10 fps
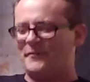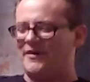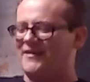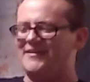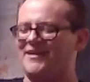
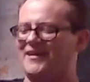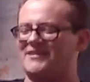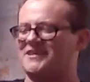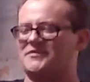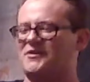But, yeah,
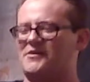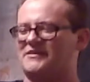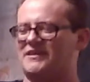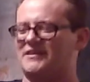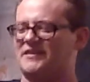because that's what I
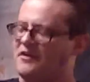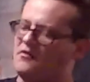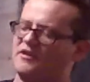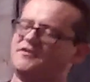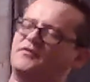always say. It's like,
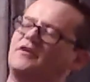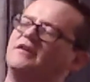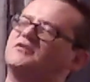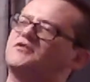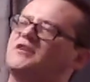oh, that's a very
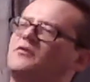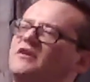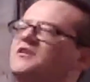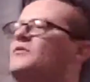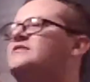interesting
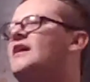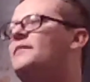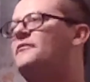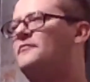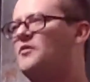question. What
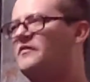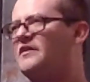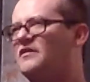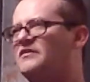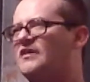type of movie
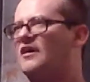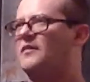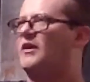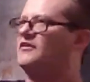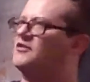are you talking
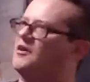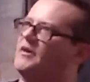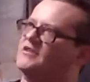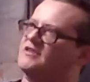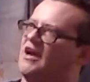about? You're talking
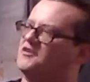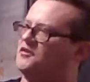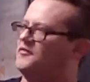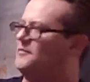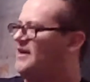about a
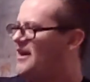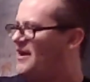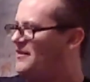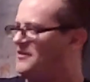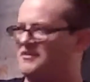slasher film?
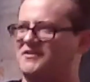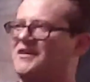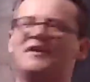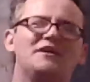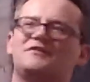Yeah,
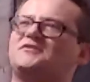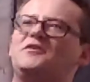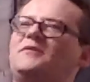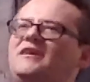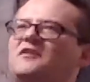there's so
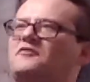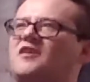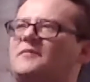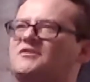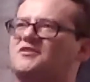many different
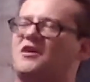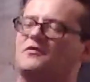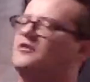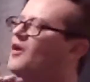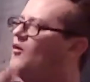types of
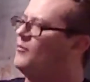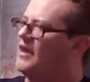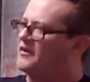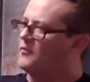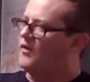genre. Old
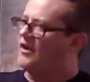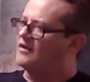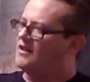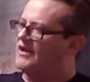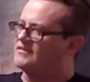black and white
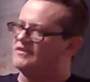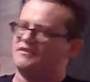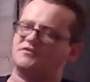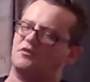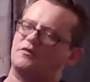
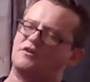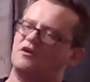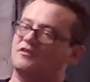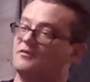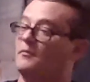classics, or are we
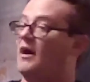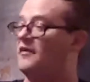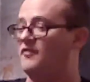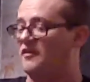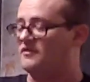talking my
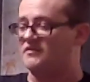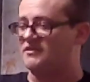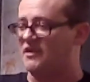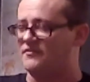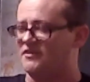favorite, the
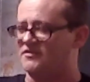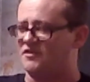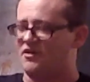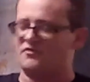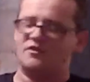70s
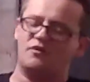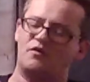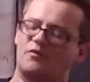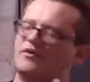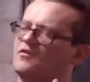genre,
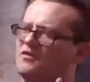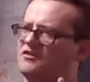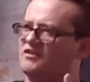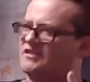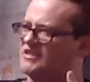or are we going
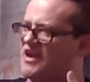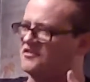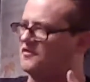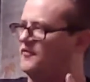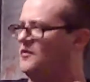into the
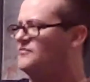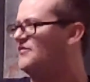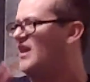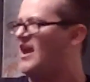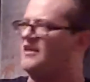slasher films
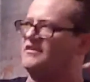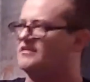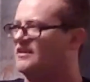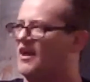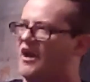of the
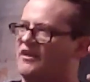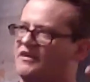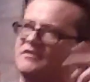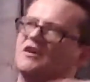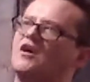80s and the
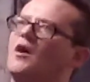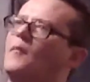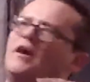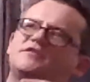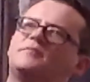90s,
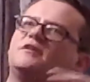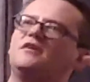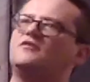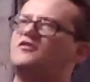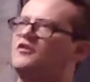possibly
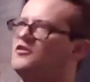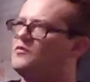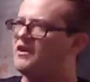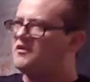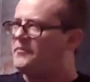into the
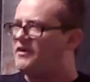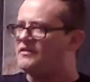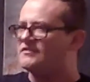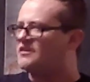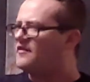new
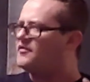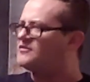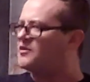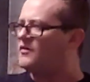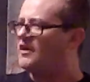independent stuff
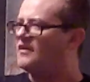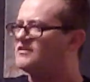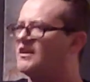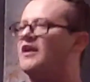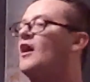that's going out
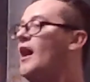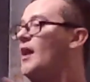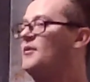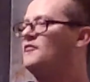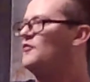today?
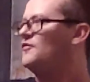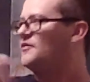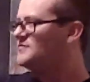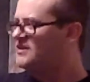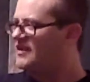How about foreign
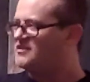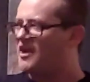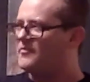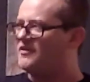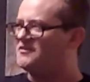films? You like
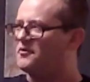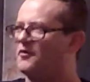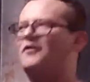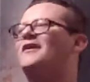Japanese horror?